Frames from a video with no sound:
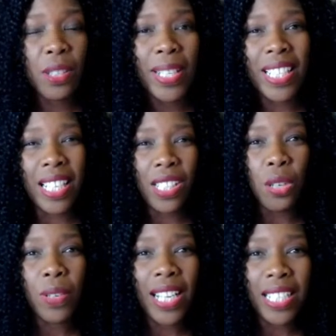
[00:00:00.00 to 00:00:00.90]
So I say soul
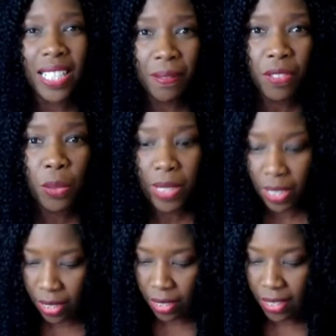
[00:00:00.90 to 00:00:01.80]
guided
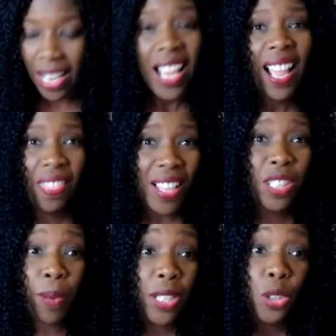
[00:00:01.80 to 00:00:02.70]
influencers, and that's
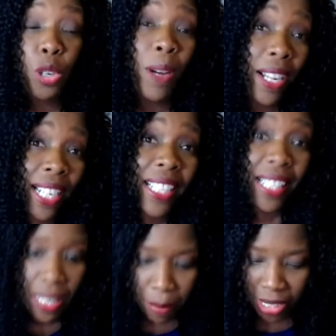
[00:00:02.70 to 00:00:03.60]
what I talk about. And I
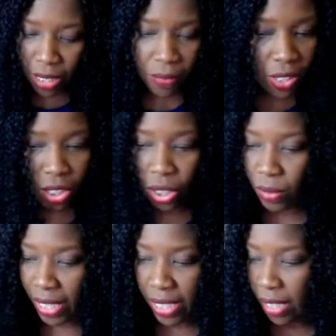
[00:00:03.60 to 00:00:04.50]
see myself as a soul
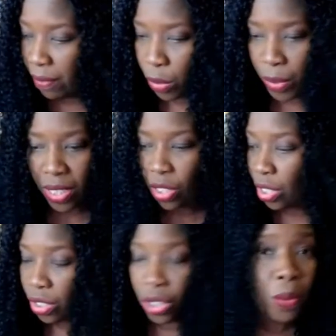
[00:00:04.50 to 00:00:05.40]
guided
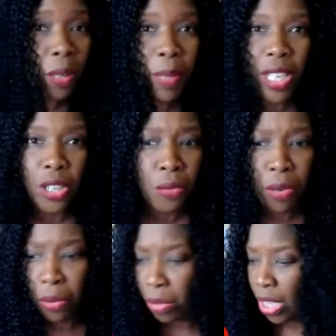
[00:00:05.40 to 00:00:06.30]
influencer. Don't want to be a
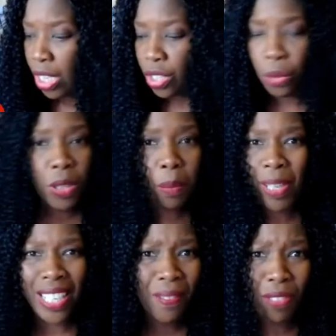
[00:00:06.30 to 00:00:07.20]
guru, don't want to be
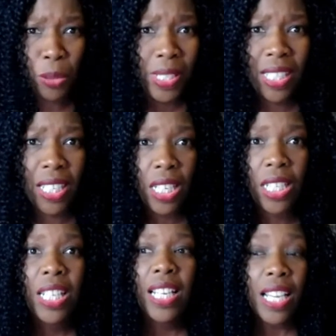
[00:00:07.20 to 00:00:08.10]
an influencer,
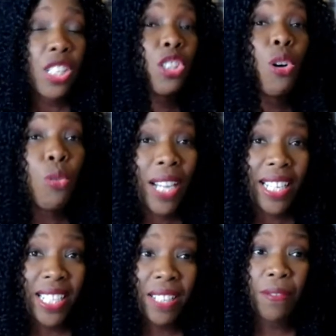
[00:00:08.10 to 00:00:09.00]
a soul
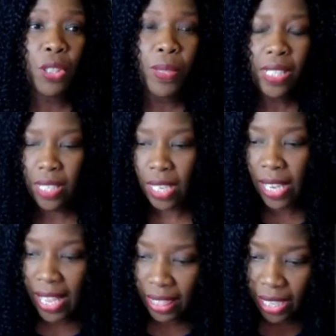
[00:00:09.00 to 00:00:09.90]
guided influencer.
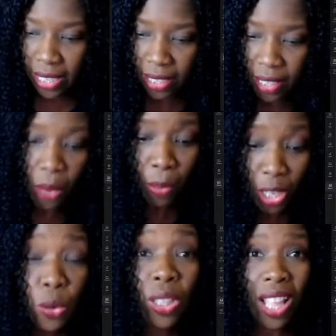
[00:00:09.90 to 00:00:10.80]
I think we
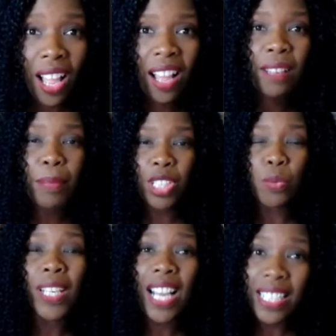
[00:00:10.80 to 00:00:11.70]
all are, because
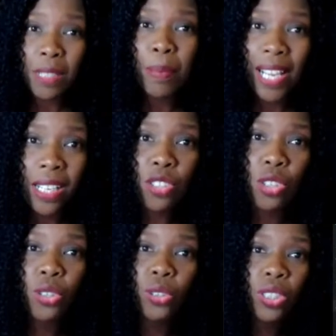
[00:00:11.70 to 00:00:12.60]
we're guided by our
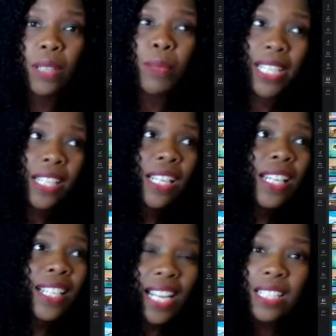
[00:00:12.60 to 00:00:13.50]
soul and we're
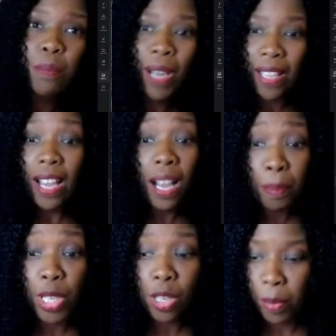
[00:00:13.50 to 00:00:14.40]
guided by our
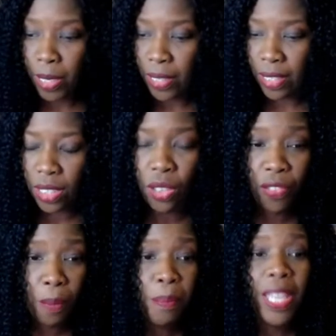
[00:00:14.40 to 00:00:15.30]
purpose. So
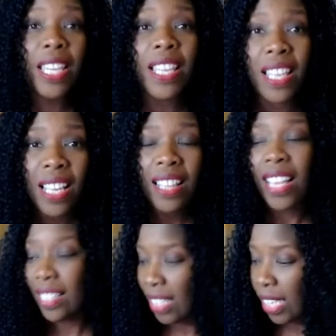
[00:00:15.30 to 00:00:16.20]
for me,
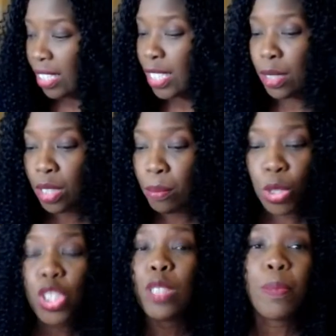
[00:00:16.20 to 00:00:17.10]
that's like the
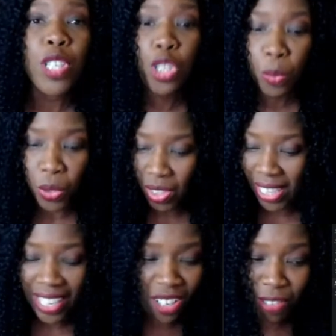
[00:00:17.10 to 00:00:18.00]
most spiritual,
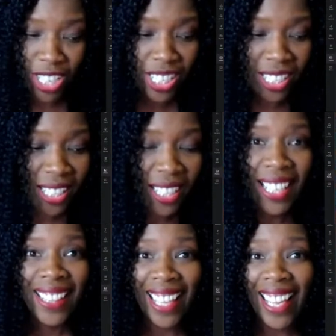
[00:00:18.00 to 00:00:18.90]
sacred
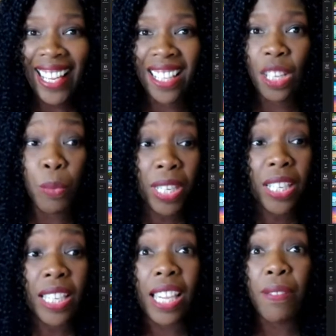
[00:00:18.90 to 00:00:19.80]
thing that we
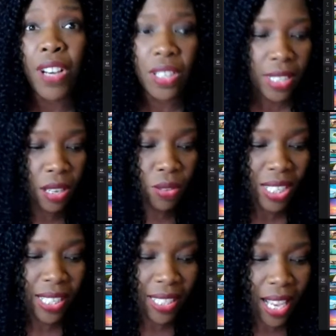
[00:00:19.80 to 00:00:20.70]
can give ourselves
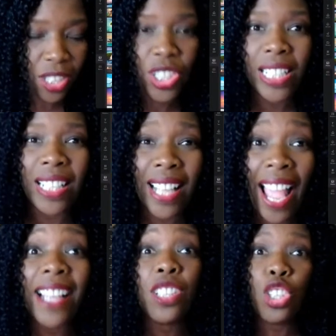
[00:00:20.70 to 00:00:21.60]
is actually
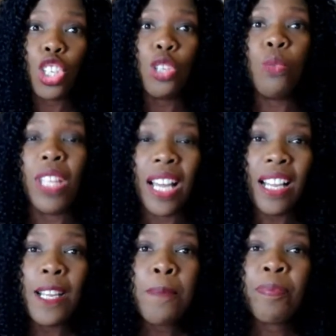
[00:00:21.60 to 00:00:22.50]
execute that
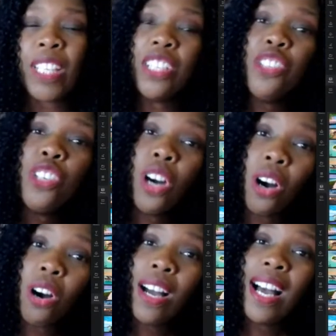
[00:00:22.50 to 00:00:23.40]
and
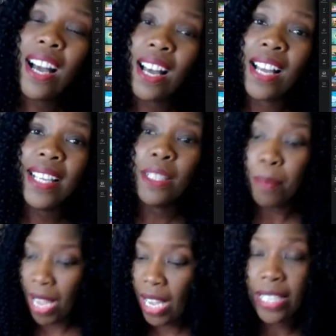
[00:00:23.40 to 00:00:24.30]
not hide
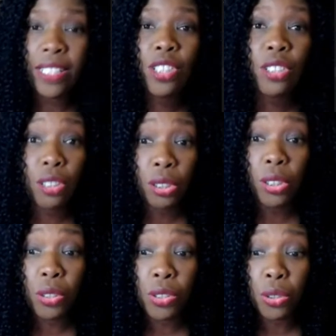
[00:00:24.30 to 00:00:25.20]
behind
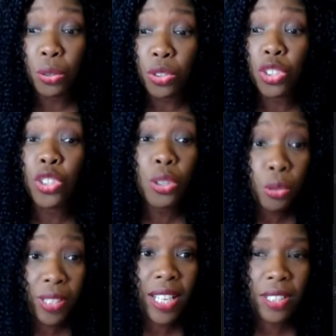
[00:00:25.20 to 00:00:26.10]
closed doors.
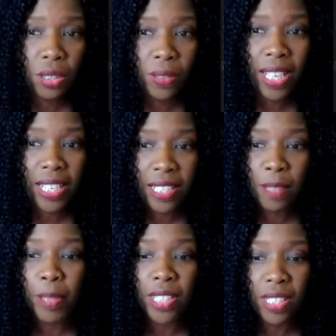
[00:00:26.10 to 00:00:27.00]
Use that soul guidance
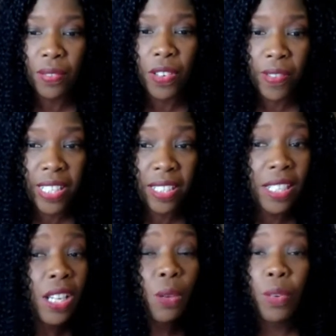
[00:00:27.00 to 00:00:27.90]
because it's for a reason,
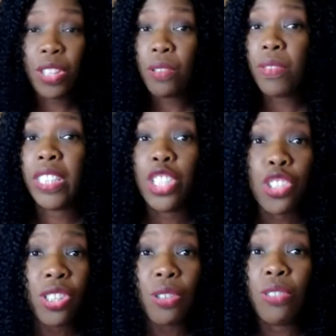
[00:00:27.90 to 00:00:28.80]
whether you're
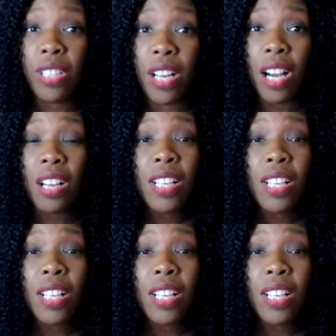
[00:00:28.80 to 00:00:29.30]
religious or not.